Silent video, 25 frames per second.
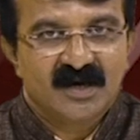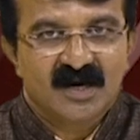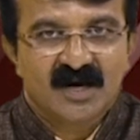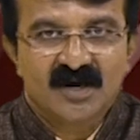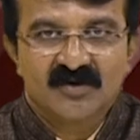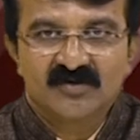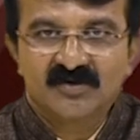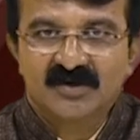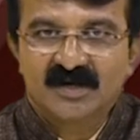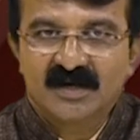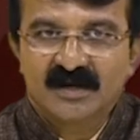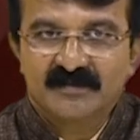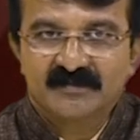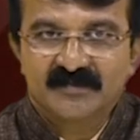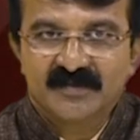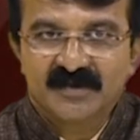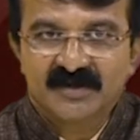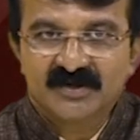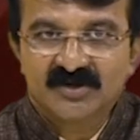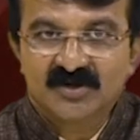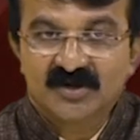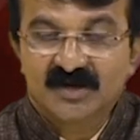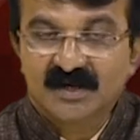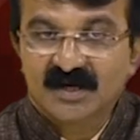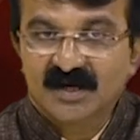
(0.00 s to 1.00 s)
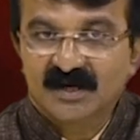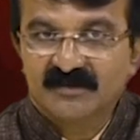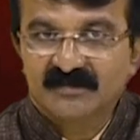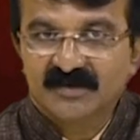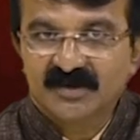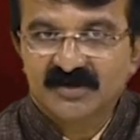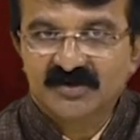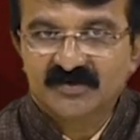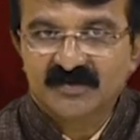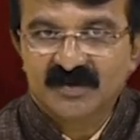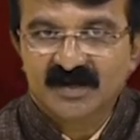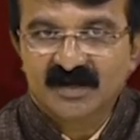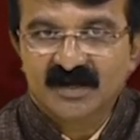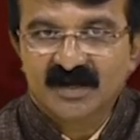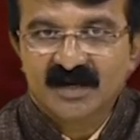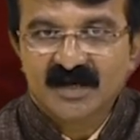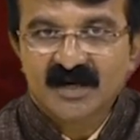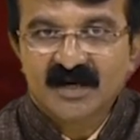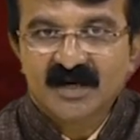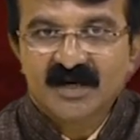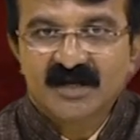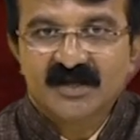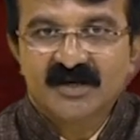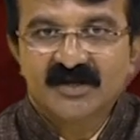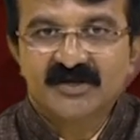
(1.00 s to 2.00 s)
ground campus on Kalmeshwar.
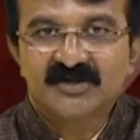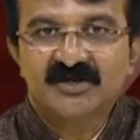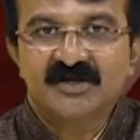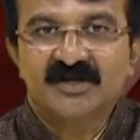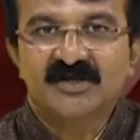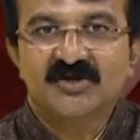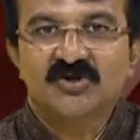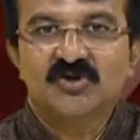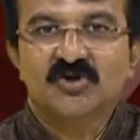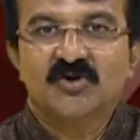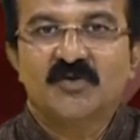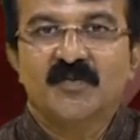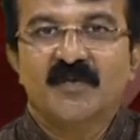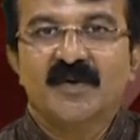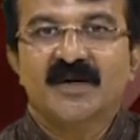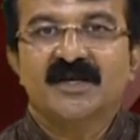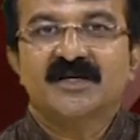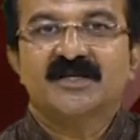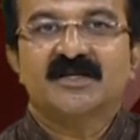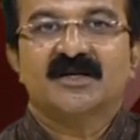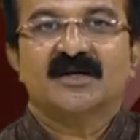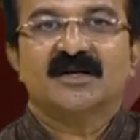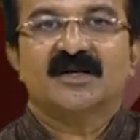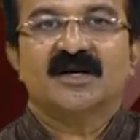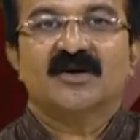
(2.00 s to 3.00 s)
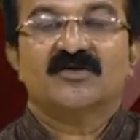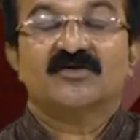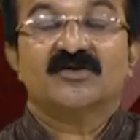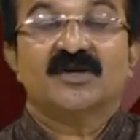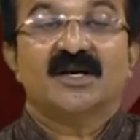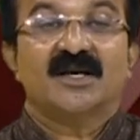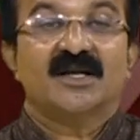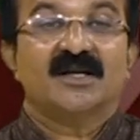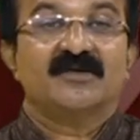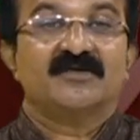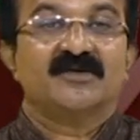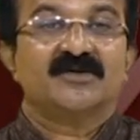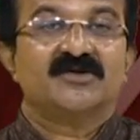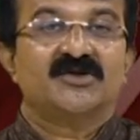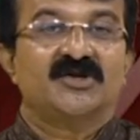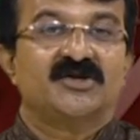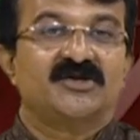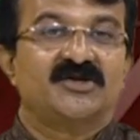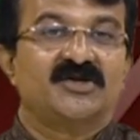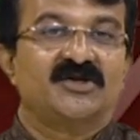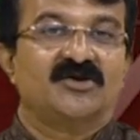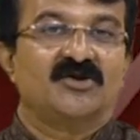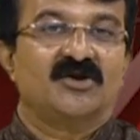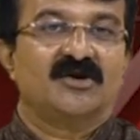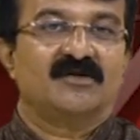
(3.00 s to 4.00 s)
The incident took place around
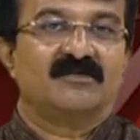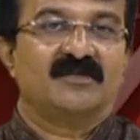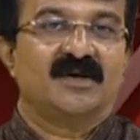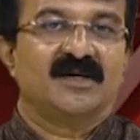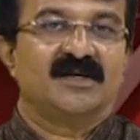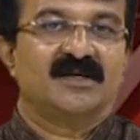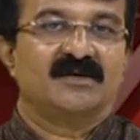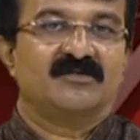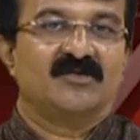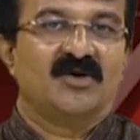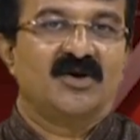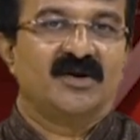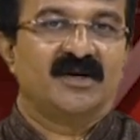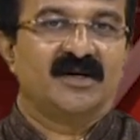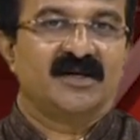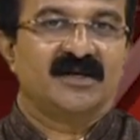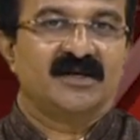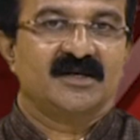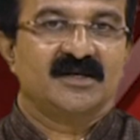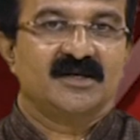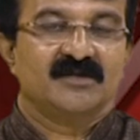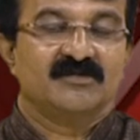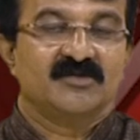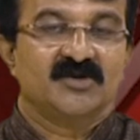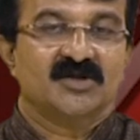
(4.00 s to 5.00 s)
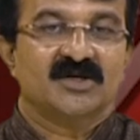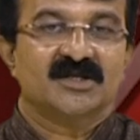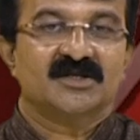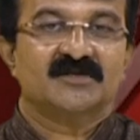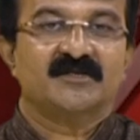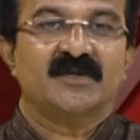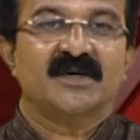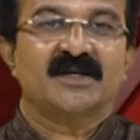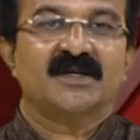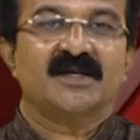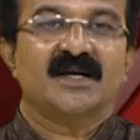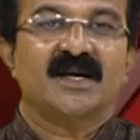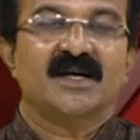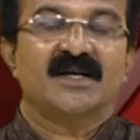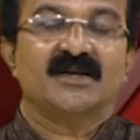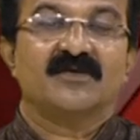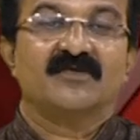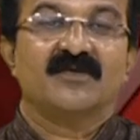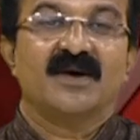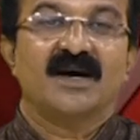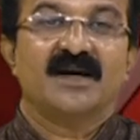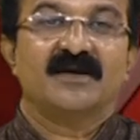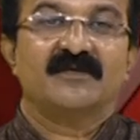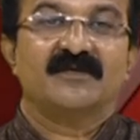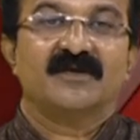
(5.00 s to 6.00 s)
11:30 on a Monday morning. Both husband
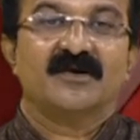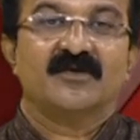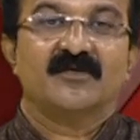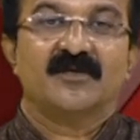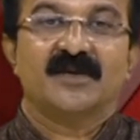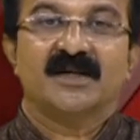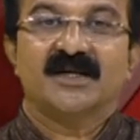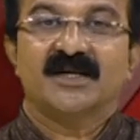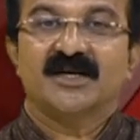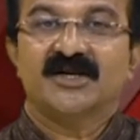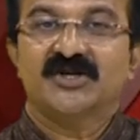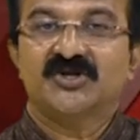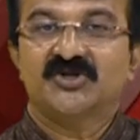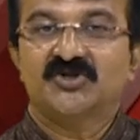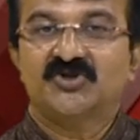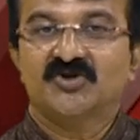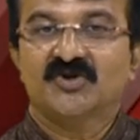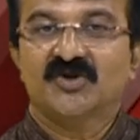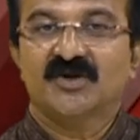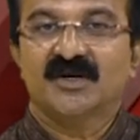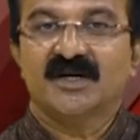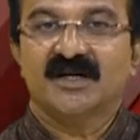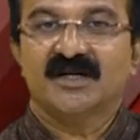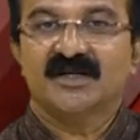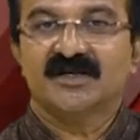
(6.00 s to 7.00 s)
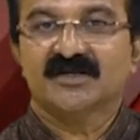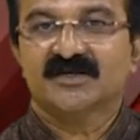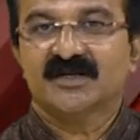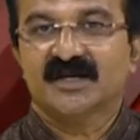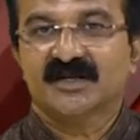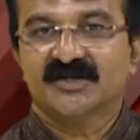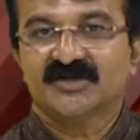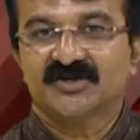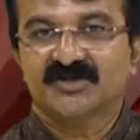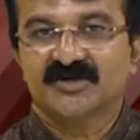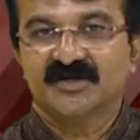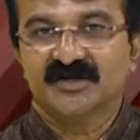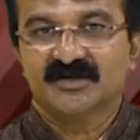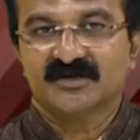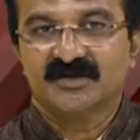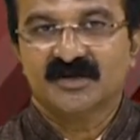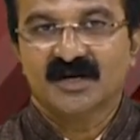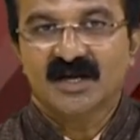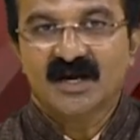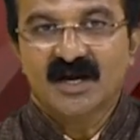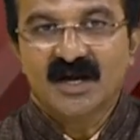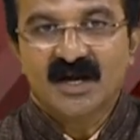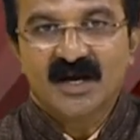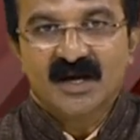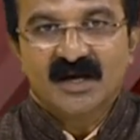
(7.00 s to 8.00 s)
and wife have been injured in this accident.
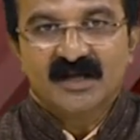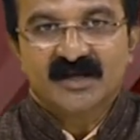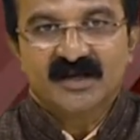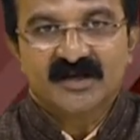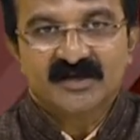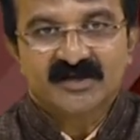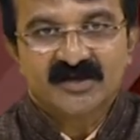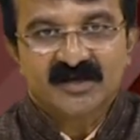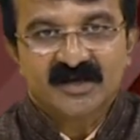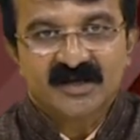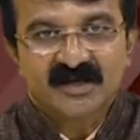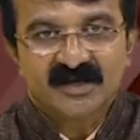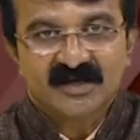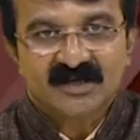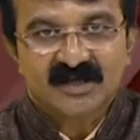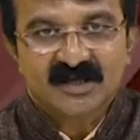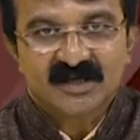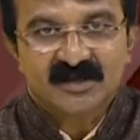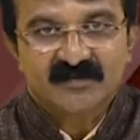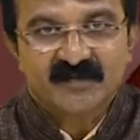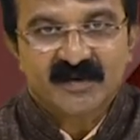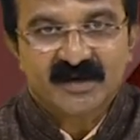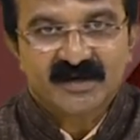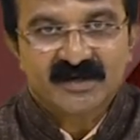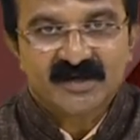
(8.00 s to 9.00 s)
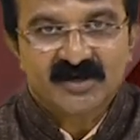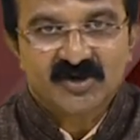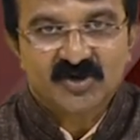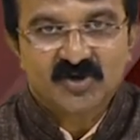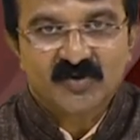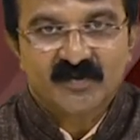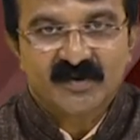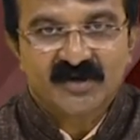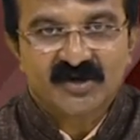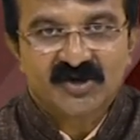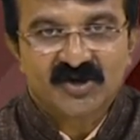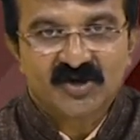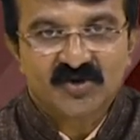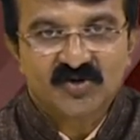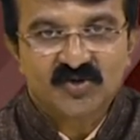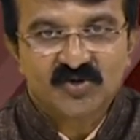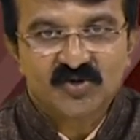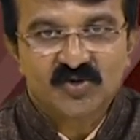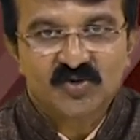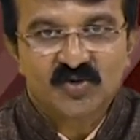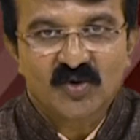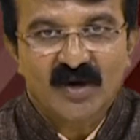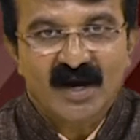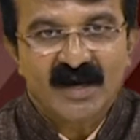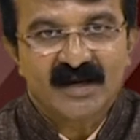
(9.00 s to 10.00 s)
The incident is suspected to be due
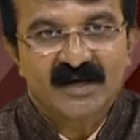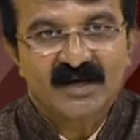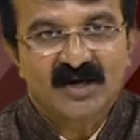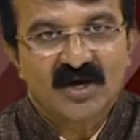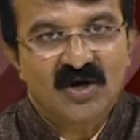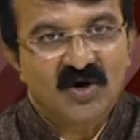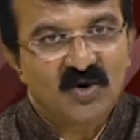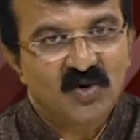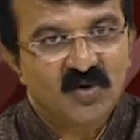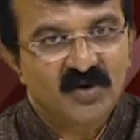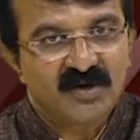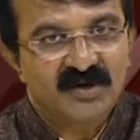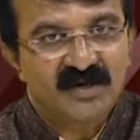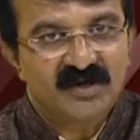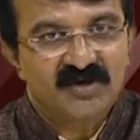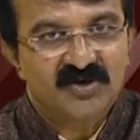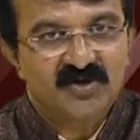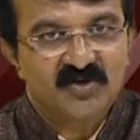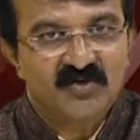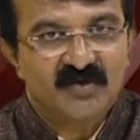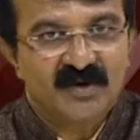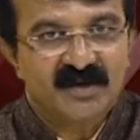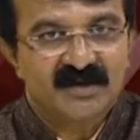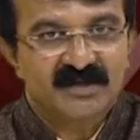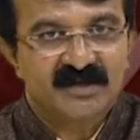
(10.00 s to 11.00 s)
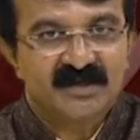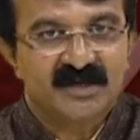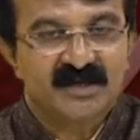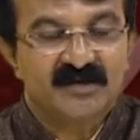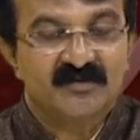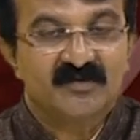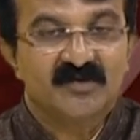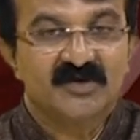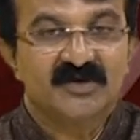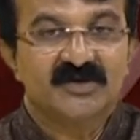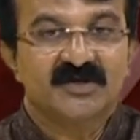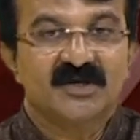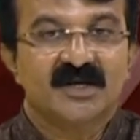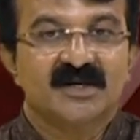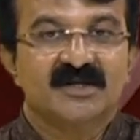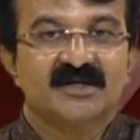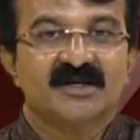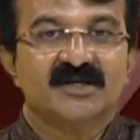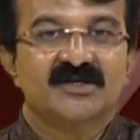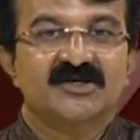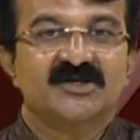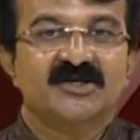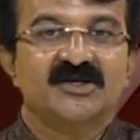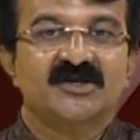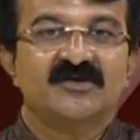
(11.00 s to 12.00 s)
to an old controversy. Police are
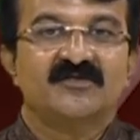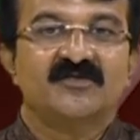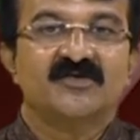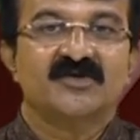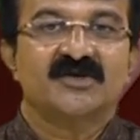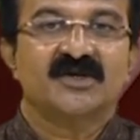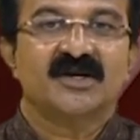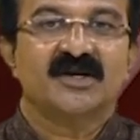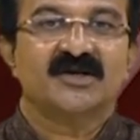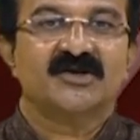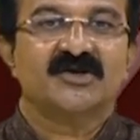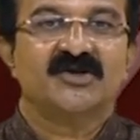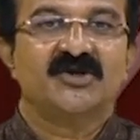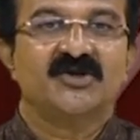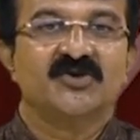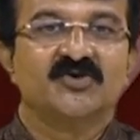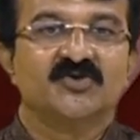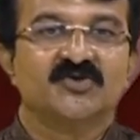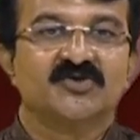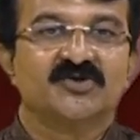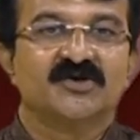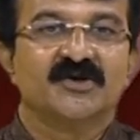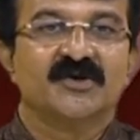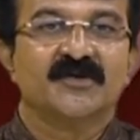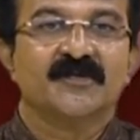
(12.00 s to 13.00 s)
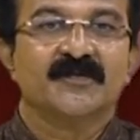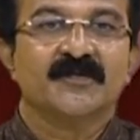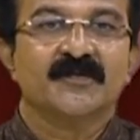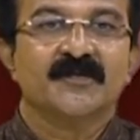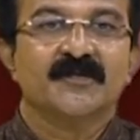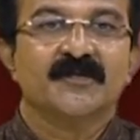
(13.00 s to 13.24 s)
searching for the accused.